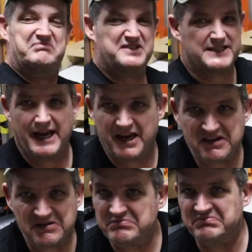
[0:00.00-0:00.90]

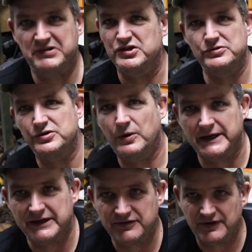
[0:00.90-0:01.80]
Sand them,
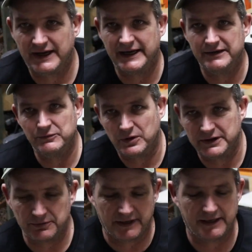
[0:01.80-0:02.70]
220 is fine. Work
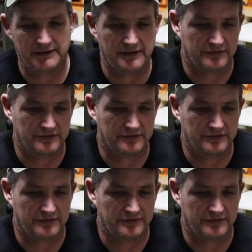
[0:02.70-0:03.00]
your way down to